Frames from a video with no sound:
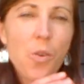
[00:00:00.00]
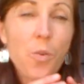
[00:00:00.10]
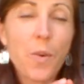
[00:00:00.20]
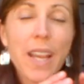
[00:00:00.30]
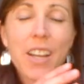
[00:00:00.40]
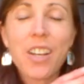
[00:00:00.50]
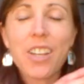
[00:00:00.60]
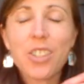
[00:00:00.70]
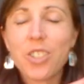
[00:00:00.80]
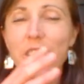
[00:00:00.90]

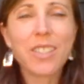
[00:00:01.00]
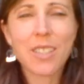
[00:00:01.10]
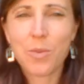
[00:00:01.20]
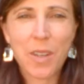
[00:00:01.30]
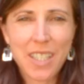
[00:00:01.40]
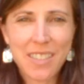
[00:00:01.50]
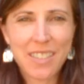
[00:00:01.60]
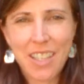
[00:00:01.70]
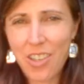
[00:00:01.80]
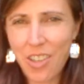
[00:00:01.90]
where Jesus was
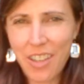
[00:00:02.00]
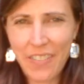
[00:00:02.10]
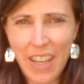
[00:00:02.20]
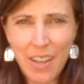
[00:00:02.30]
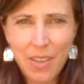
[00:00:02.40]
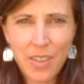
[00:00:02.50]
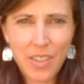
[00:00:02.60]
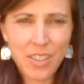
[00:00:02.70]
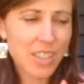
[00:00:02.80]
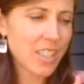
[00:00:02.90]
in all of that,
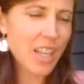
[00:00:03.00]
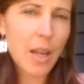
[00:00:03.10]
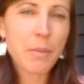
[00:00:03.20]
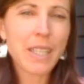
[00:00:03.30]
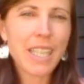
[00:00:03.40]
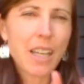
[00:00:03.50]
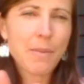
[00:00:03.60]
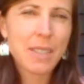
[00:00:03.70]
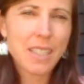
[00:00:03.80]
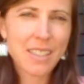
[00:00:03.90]
the time leading
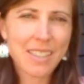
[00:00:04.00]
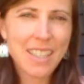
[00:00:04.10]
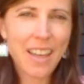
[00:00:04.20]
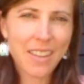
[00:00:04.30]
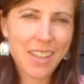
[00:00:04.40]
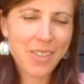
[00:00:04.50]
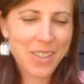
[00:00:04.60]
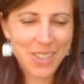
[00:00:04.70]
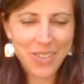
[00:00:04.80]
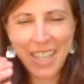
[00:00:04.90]
up to his death and
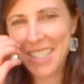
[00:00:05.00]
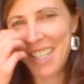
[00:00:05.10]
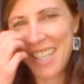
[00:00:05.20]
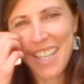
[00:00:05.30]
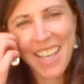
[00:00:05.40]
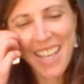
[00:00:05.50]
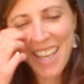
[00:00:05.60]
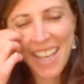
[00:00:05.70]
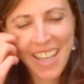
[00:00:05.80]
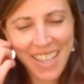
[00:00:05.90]
resurrection.
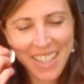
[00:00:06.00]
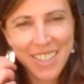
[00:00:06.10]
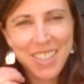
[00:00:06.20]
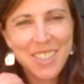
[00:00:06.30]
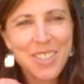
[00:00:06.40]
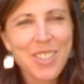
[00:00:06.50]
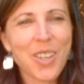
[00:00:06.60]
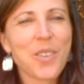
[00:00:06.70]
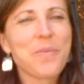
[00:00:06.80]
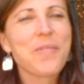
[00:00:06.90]
And
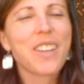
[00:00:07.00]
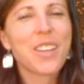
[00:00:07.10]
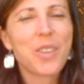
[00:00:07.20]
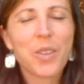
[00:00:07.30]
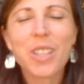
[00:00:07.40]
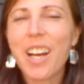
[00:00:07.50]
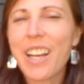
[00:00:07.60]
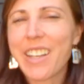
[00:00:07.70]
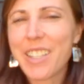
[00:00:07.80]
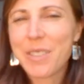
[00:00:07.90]
so there were a lot
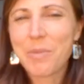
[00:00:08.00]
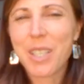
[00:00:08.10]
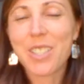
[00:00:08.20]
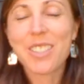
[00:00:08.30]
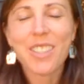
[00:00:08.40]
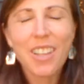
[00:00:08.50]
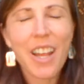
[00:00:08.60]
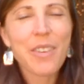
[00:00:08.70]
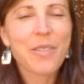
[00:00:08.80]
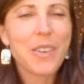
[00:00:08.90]
of contemplations, a
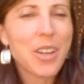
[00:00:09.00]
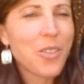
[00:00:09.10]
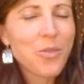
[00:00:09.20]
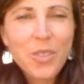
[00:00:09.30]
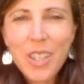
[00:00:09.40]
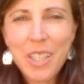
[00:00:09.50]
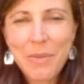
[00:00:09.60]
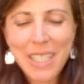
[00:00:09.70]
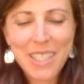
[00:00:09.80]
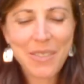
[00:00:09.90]
lot of really
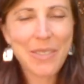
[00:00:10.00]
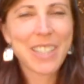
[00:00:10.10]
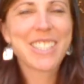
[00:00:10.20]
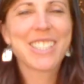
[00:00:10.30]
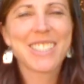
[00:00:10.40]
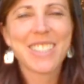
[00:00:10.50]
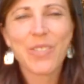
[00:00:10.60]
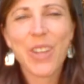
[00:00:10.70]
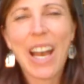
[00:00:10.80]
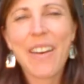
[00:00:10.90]
amazing revelations.
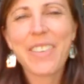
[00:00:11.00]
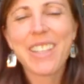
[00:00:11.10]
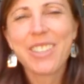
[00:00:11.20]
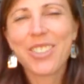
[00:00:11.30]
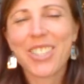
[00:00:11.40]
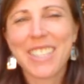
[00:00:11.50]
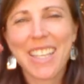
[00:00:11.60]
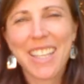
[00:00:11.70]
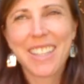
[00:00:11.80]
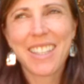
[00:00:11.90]
If you haven't looked
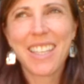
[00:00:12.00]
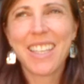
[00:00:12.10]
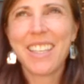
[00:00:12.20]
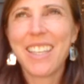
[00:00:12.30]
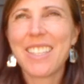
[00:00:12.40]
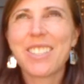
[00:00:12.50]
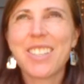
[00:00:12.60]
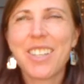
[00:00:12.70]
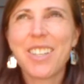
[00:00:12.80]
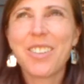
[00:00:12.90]
at the
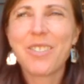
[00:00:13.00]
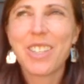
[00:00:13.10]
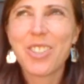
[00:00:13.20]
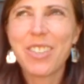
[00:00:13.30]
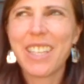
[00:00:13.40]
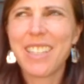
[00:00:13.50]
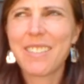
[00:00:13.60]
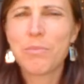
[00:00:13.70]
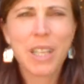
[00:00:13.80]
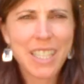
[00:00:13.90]
Easter
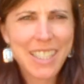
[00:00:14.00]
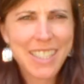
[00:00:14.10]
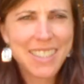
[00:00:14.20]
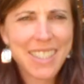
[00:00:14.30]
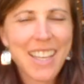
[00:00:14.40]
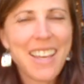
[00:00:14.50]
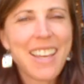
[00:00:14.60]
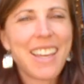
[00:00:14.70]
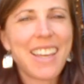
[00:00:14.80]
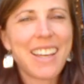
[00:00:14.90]
retreat playlist
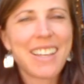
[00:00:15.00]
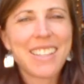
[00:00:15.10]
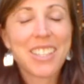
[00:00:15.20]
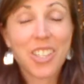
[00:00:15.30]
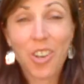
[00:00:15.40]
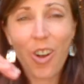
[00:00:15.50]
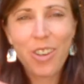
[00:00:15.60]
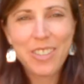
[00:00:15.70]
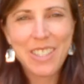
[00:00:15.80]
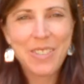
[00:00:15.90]
and the
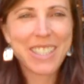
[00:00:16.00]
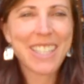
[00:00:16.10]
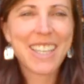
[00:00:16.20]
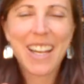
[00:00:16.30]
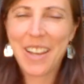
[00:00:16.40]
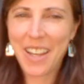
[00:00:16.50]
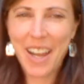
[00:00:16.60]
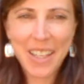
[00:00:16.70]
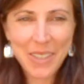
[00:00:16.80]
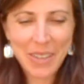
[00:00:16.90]
calls that we did, I
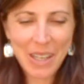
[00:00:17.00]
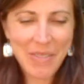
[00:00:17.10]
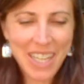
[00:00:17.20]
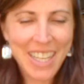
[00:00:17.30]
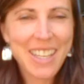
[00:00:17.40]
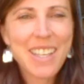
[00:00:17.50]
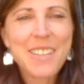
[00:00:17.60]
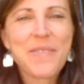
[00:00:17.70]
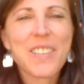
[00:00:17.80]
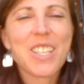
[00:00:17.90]
highly recommend it.
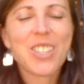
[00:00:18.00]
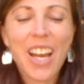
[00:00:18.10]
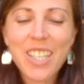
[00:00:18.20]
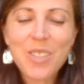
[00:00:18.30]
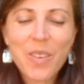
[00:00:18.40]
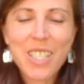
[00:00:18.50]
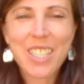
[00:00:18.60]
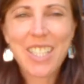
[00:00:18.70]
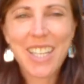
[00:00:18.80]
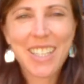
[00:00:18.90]
So I just wanted
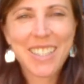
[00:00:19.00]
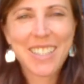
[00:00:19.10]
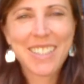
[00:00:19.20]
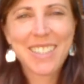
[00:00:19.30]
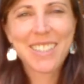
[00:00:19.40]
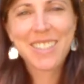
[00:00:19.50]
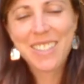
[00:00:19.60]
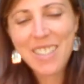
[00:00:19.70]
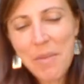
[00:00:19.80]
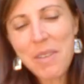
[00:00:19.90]
to share
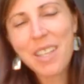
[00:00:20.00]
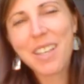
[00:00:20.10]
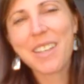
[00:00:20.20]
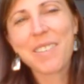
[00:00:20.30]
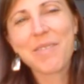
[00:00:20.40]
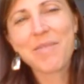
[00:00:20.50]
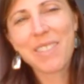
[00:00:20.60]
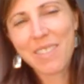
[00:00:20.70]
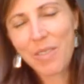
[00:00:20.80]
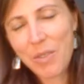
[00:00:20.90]
some of the
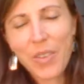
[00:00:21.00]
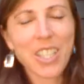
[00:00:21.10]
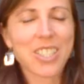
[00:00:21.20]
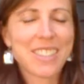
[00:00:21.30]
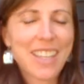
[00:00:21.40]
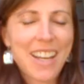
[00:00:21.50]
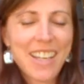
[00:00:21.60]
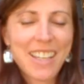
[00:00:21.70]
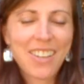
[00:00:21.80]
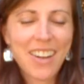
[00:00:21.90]
reflections that
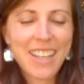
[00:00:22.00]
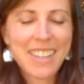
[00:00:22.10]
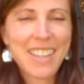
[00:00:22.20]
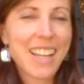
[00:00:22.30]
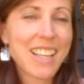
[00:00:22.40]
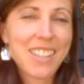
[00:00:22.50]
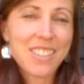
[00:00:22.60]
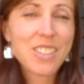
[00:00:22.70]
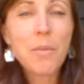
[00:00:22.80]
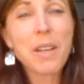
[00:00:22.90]
I got that I
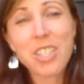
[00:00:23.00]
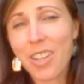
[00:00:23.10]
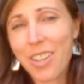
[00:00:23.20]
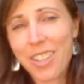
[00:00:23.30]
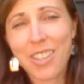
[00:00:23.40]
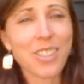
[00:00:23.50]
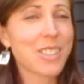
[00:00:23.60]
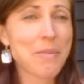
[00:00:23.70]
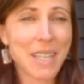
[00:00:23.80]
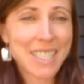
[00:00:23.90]
some I shared on the call,
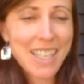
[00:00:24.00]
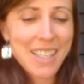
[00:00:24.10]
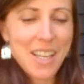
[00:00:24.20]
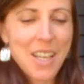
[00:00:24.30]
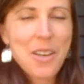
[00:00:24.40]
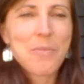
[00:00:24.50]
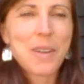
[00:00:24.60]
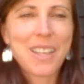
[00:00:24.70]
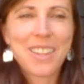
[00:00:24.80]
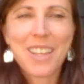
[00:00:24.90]
some I didn't,
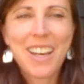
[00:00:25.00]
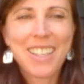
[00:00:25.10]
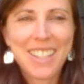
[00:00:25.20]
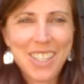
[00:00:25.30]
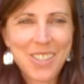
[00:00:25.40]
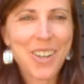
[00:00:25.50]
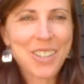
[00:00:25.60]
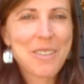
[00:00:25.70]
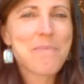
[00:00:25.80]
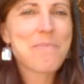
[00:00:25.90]
but thought that you all
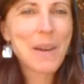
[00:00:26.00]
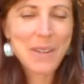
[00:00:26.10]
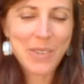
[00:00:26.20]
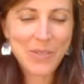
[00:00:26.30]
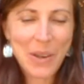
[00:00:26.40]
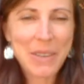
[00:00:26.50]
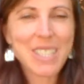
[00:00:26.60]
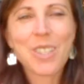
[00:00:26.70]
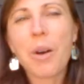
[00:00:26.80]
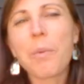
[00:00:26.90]
could benefit from
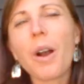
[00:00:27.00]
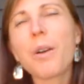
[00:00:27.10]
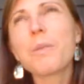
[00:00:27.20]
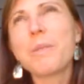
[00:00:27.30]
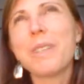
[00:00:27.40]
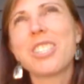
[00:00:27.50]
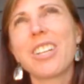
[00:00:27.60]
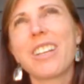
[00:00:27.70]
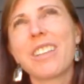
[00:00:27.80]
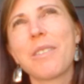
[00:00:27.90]
it. So I'll probably be
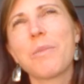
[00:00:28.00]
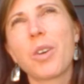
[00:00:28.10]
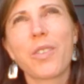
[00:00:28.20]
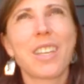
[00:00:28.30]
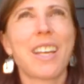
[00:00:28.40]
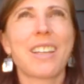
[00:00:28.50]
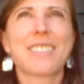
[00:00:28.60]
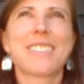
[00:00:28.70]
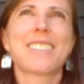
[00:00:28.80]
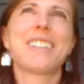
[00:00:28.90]
sharing them over the
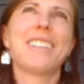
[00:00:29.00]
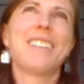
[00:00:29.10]
next